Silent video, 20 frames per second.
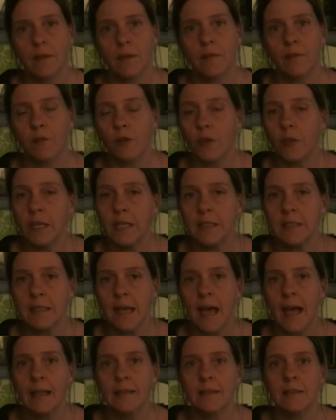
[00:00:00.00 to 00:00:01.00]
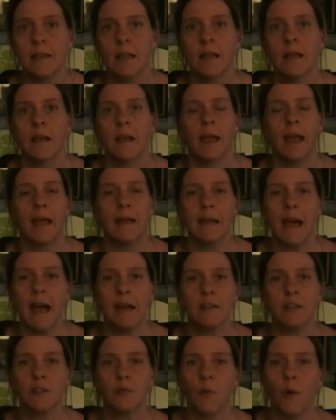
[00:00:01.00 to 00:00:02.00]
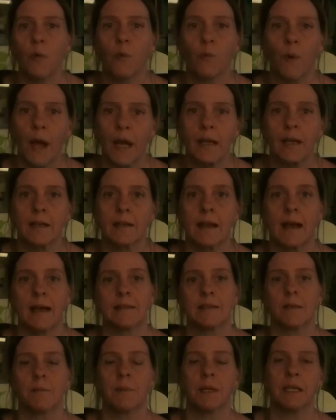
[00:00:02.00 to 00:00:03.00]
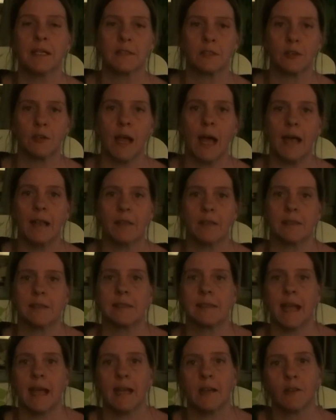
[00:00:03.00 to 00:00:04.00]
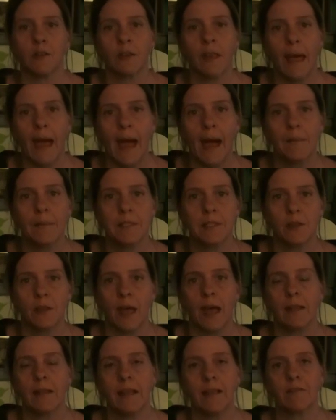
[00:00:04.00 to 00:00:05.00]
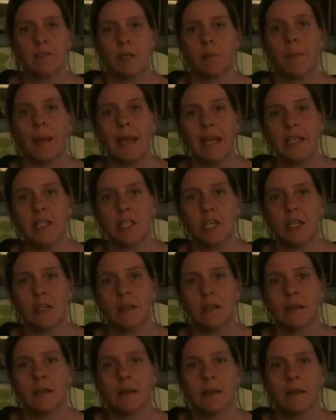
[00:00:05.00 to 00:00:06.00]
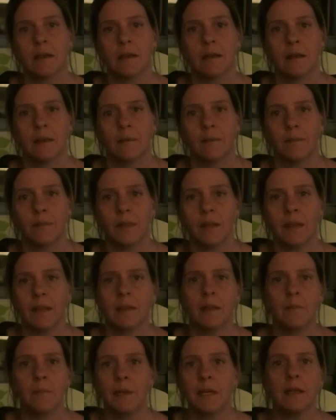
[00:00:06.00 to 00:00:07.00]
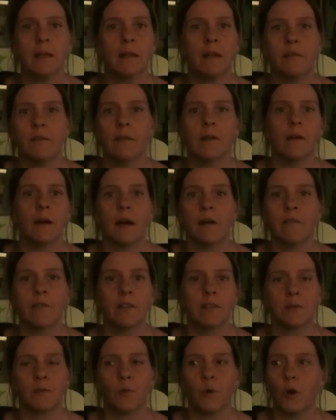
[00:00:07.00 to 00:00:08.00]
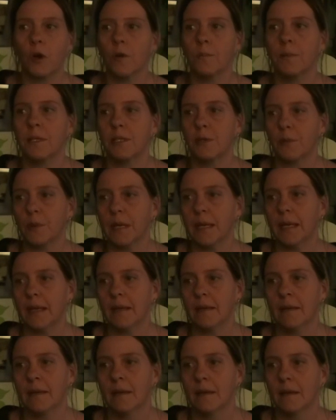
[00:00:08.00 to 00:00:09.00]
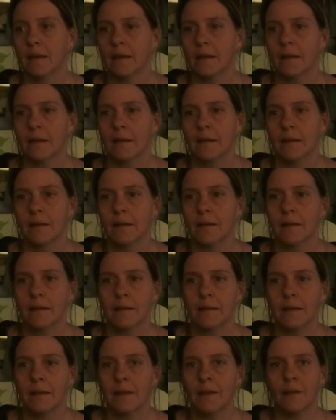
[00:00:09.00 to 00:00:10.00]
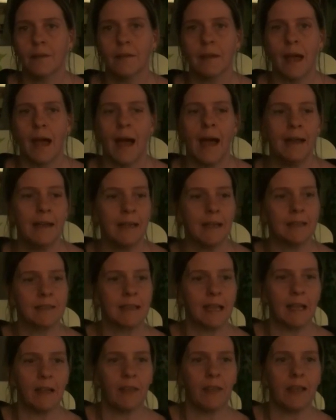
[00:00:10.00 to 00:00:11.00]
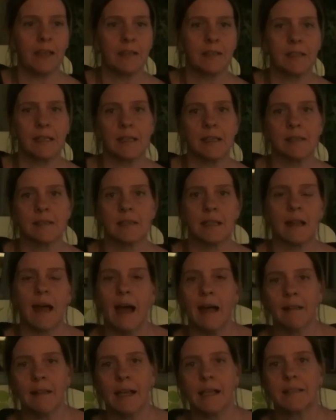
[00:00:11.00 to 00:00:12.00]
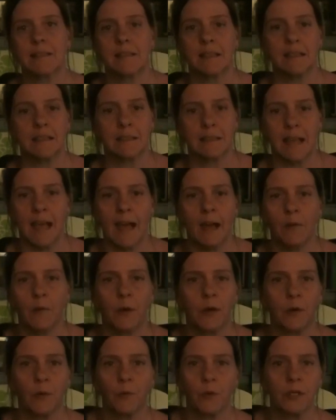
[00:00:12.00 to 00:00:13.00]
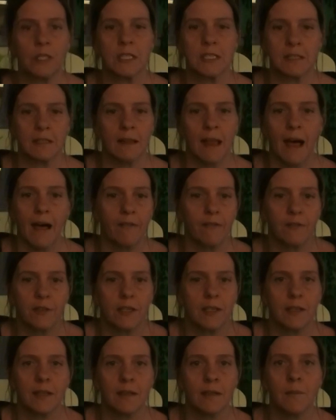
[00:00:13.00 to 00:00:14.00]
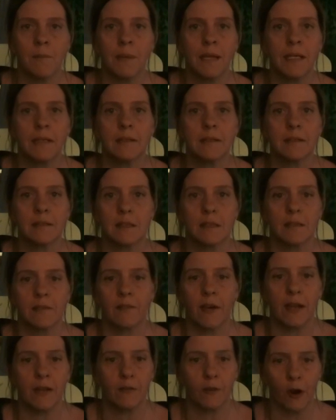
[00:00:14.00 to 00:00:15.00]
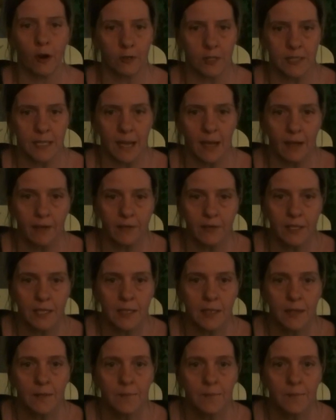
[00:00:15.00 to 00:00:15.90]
for these tests and doctors won't recognize them because they're not the standard labs. So that leaves the patient in the middle of this war between, you know, the IDSA thinks this and IOADS thinks that. We're just left in the middle to fend for ourselves.